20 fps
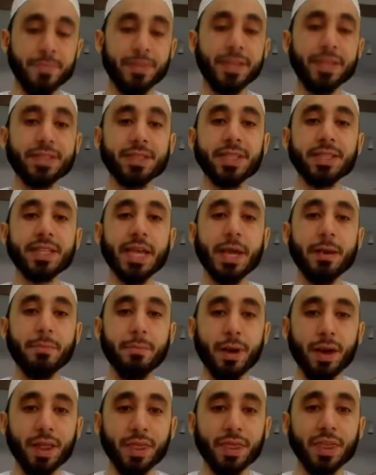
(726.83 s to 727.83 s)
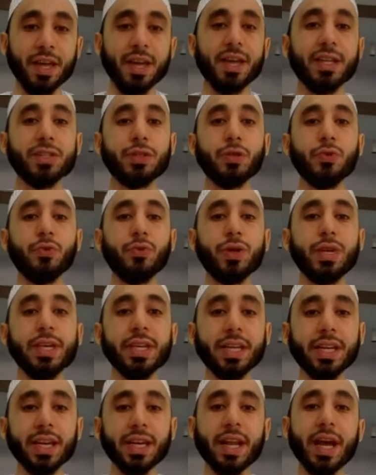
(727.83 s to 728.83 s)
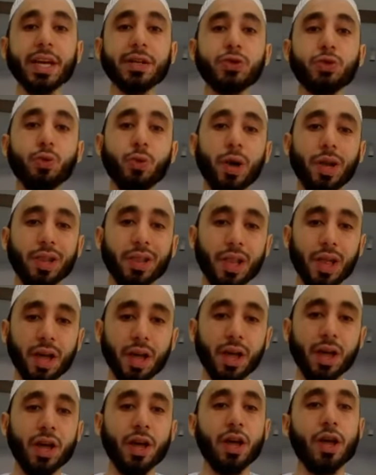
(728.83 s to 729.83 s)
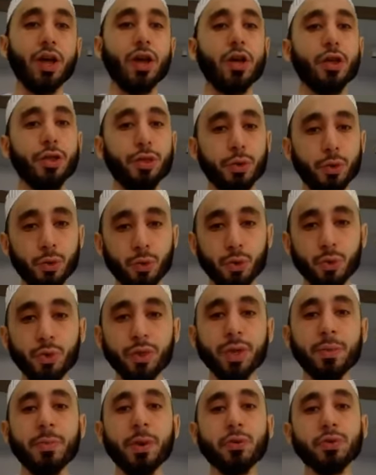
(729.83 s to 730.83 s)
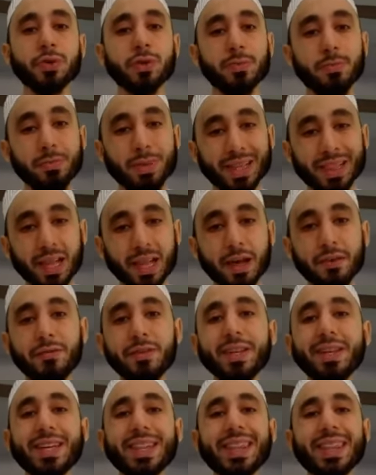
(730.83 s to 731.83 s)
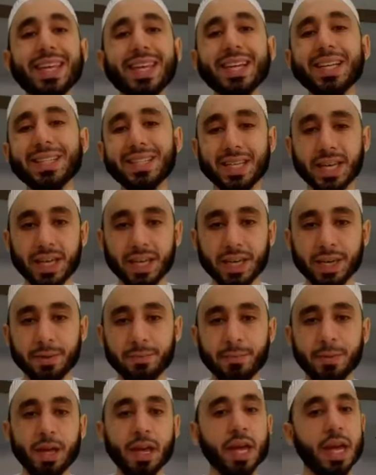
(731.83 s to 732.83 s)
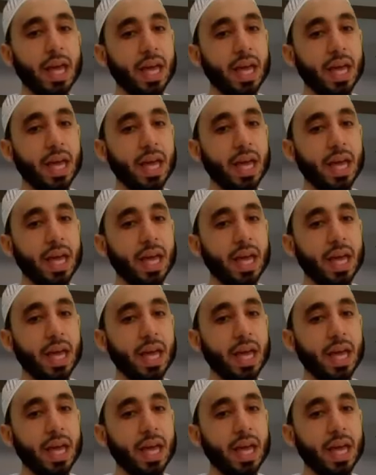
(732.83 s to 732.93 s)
This is a month to reconnect to Allah through the most beloved thing to Him,